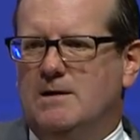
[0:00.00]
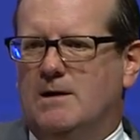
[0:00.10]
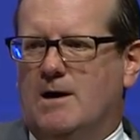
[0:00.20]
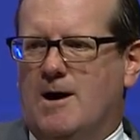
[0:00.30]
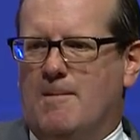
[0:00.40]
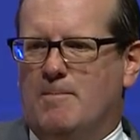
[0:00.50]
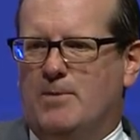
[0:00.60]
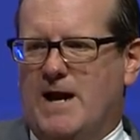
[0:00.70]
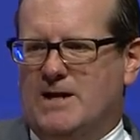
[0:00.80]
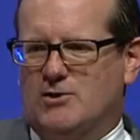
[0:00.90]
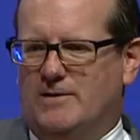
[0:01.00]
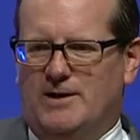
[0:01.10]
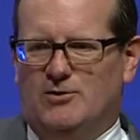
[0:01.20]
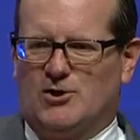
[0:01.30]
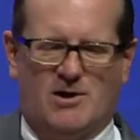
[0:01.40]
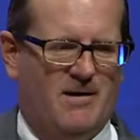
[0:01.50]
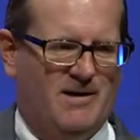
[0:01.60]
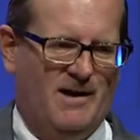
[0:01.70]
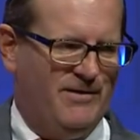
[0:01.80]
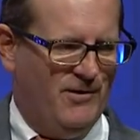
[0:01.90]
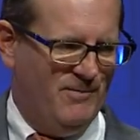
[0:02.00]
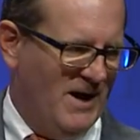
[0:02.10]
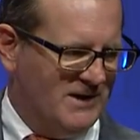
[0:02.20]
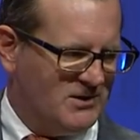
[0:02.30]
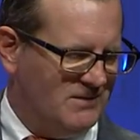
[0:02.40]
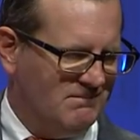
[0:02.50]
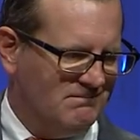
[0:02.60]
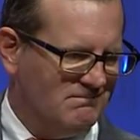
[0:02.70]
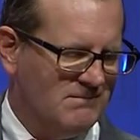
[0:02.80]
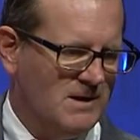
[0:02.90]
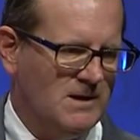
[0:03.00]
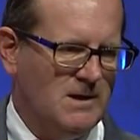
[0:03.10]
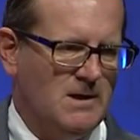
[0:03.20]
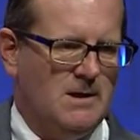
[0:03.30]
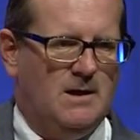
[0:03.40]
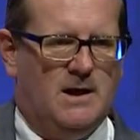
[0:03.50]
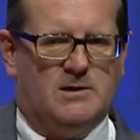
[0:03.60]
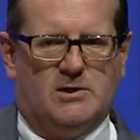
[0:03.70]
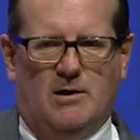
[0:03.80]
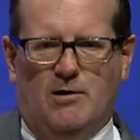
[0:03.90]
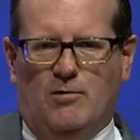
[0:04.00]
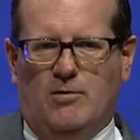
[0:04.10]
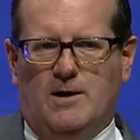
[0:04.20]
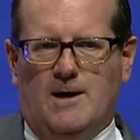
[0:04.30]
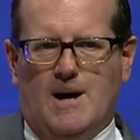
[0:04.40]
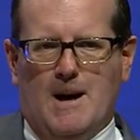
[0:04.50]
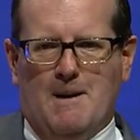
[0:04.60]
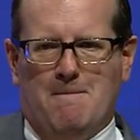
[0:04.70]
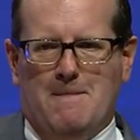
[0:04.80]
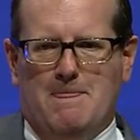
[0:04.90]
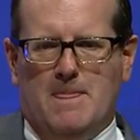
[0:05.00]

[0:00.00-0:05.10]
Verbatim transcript: um, but actually you started on third base. And so, um,